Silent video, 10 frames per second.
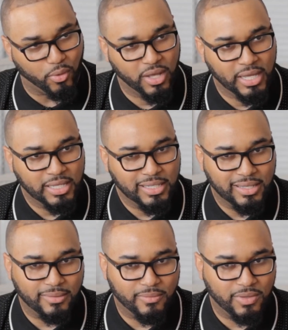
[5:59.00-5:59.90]
mm -hmm
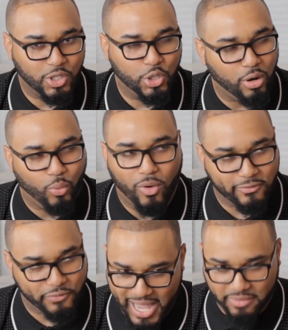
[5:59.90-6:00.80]
you don't
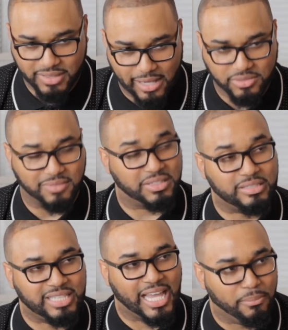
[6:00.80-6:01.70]
want 5,000 of the
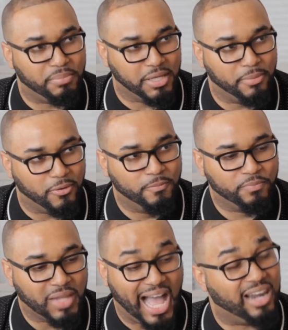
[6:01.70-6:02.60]
same people. You
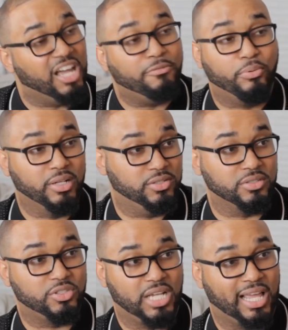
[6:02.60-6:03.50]
don't. I love
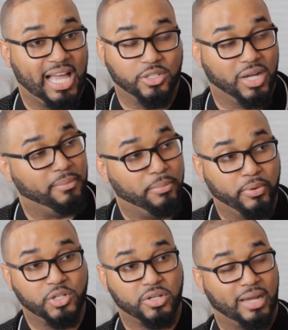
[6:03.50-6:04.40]
preachers, Channing. I do. I'm a
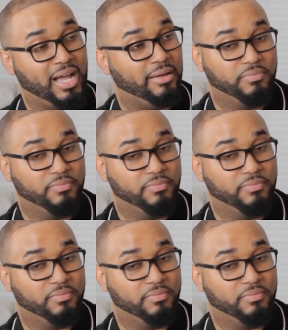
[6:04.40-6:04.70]
preacher. I,